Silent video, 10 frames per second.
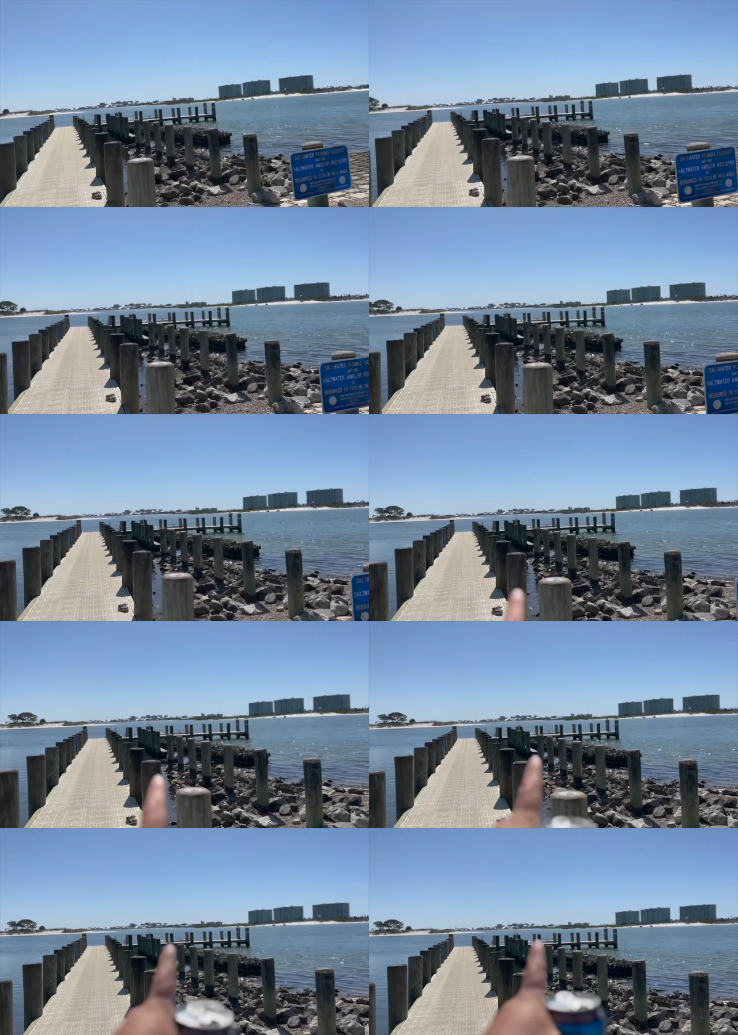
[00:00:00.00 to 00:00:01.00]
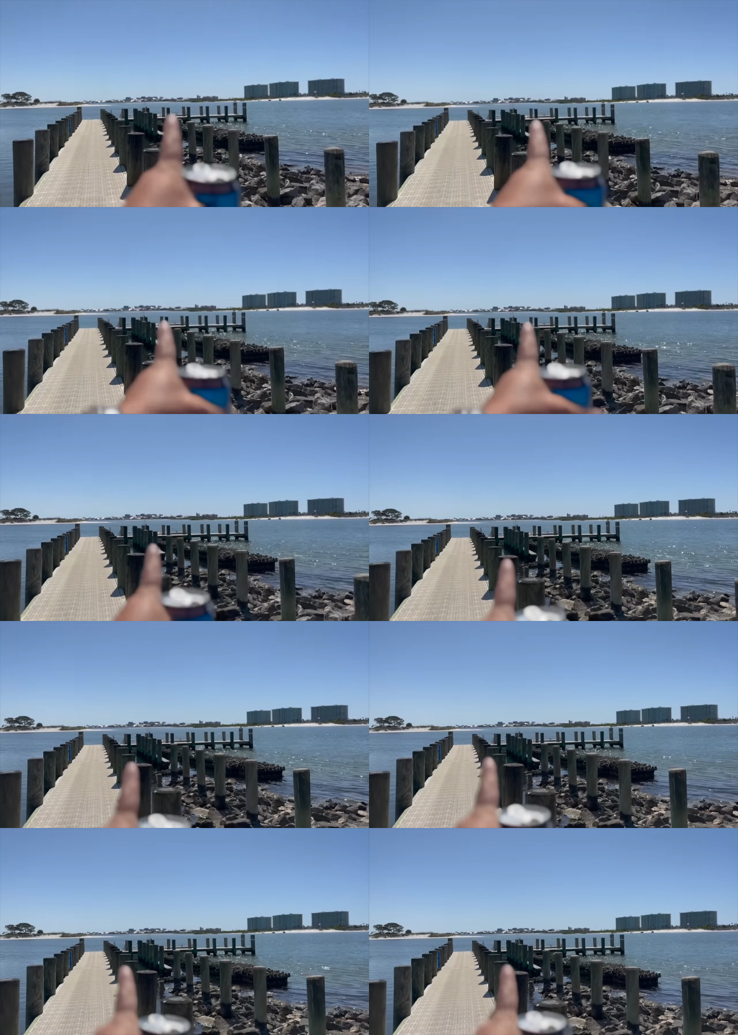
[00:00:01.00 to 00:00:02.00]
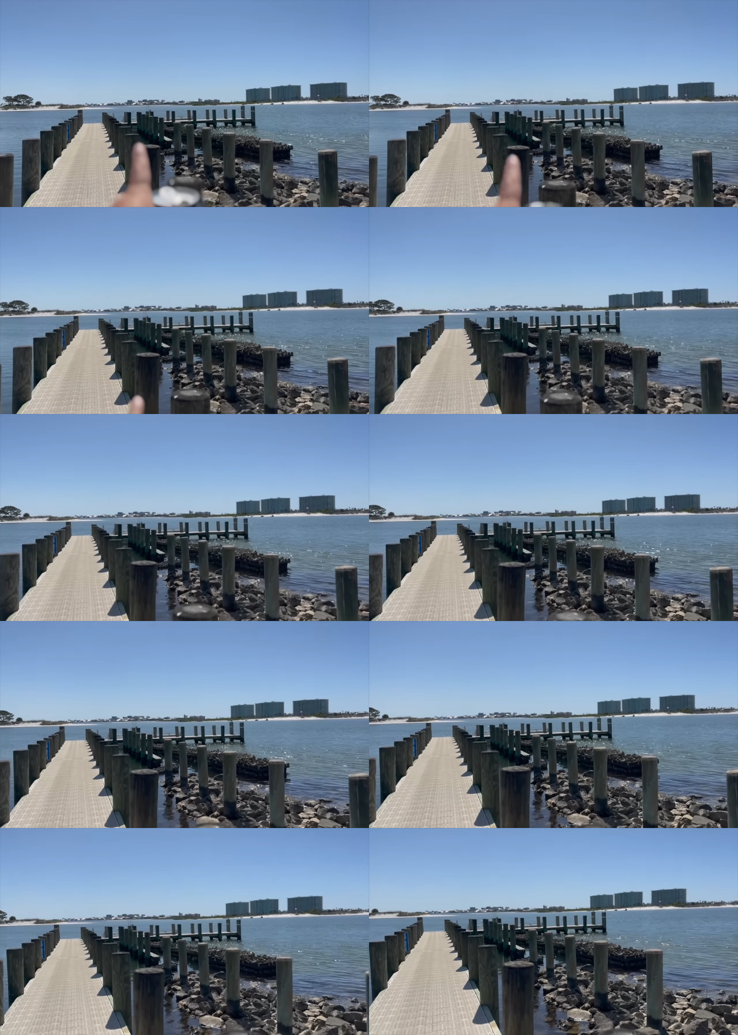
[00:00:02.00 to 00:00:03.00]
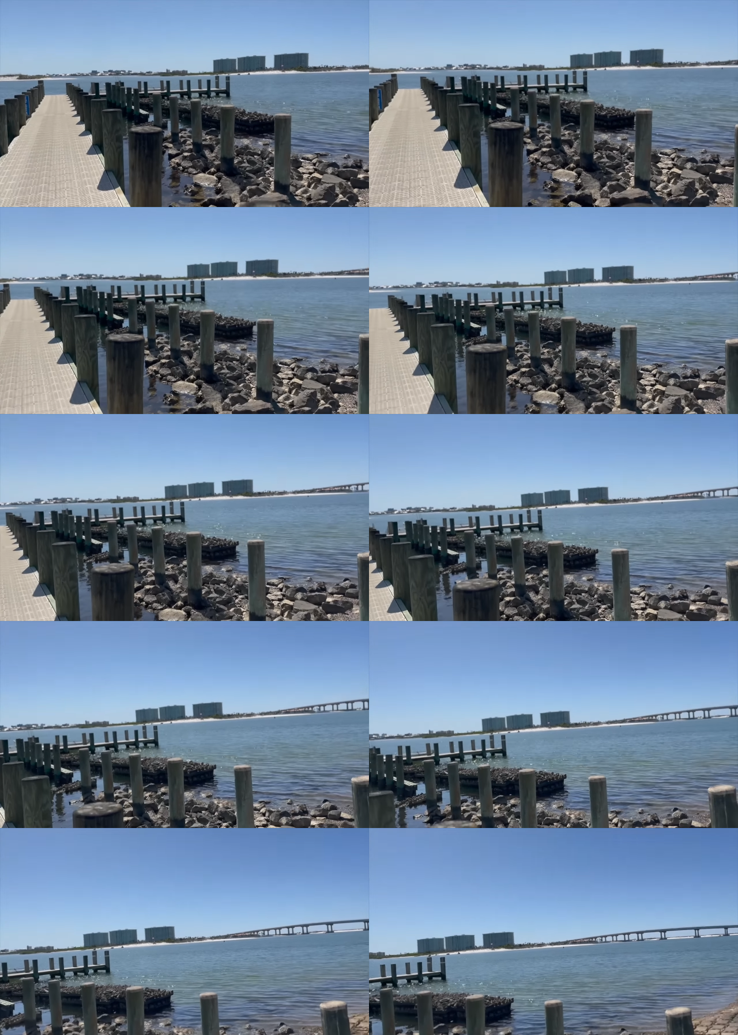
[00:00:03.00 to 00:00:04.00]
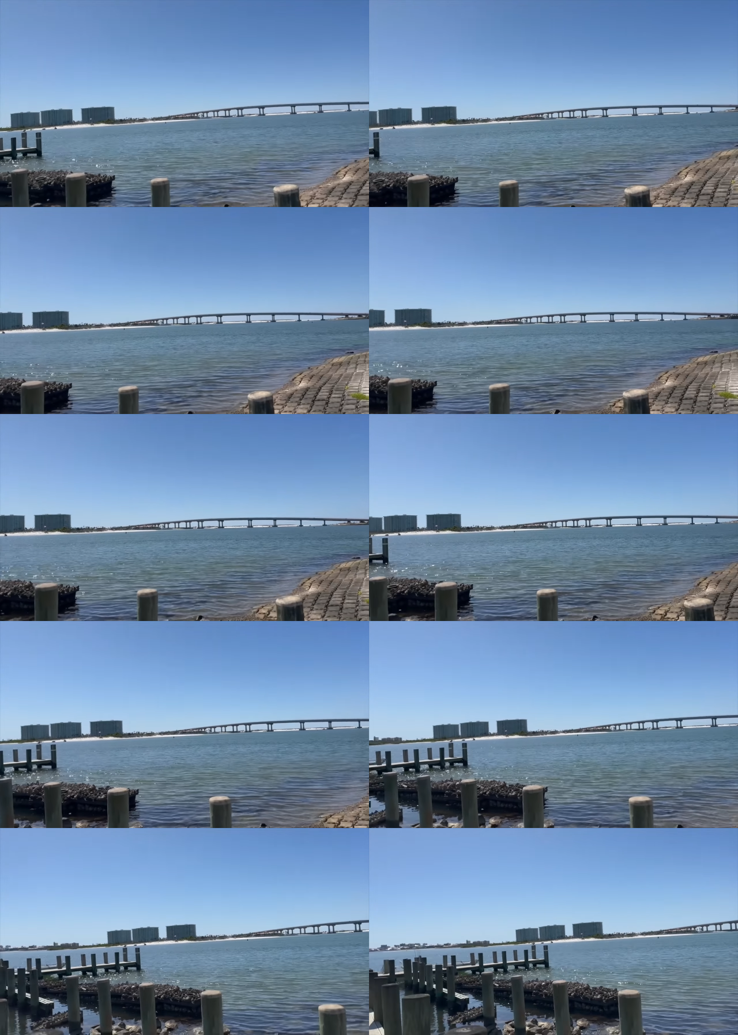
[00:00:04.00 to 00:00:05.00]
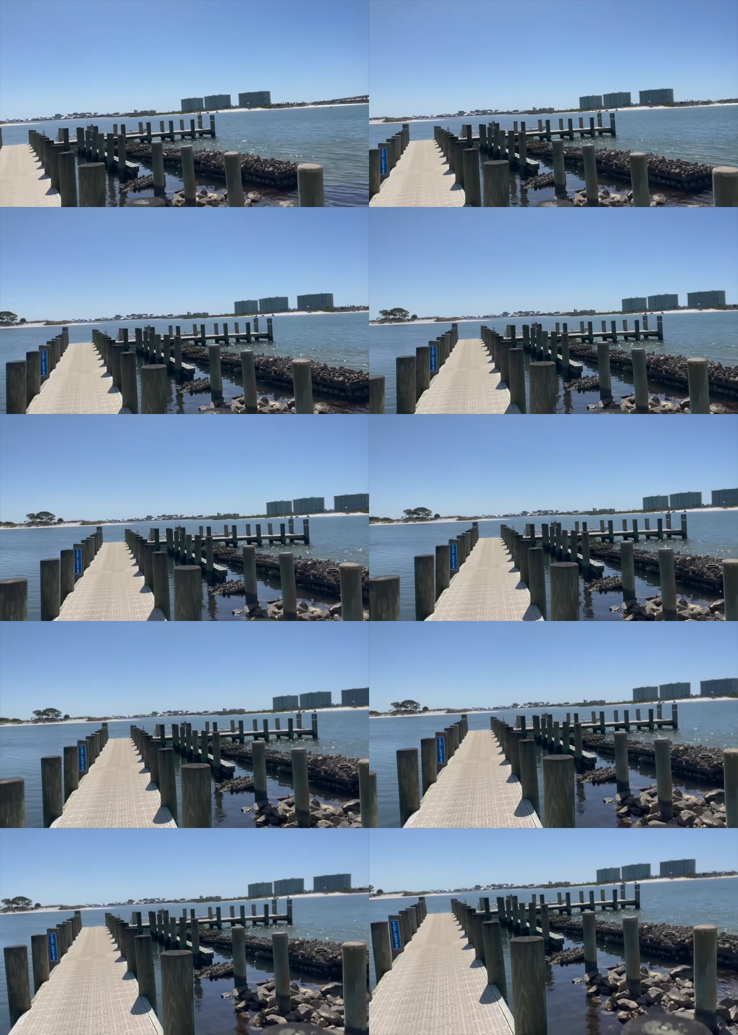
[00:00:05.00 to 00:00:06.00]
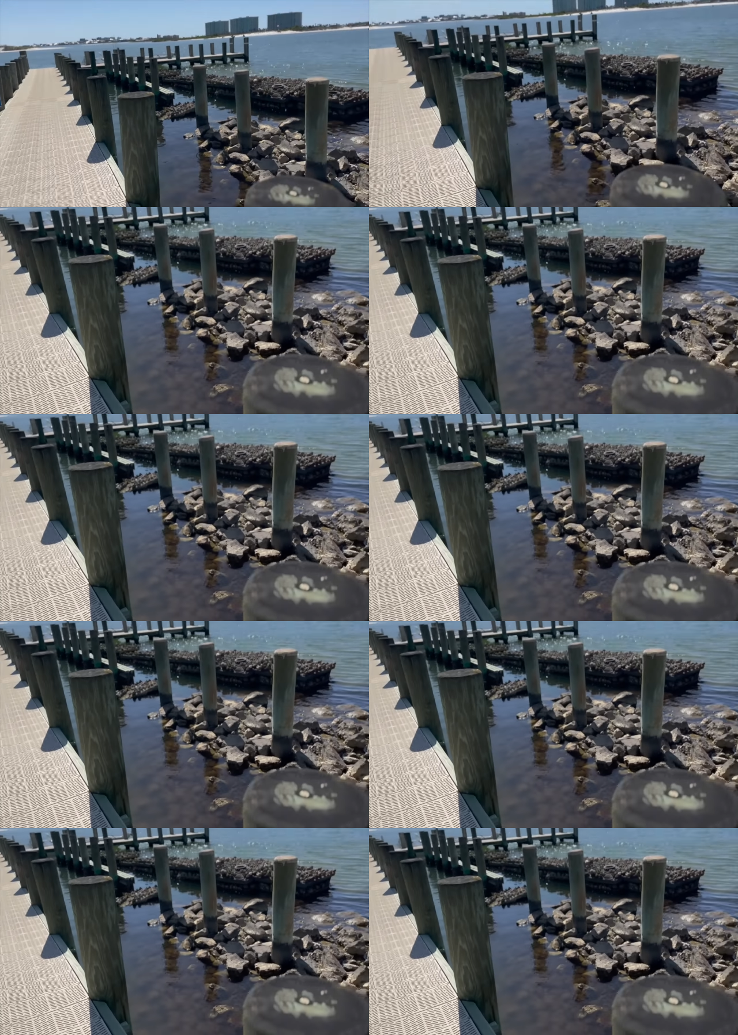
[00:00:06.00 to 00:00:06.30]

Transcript: Nobody's mouth can be seen.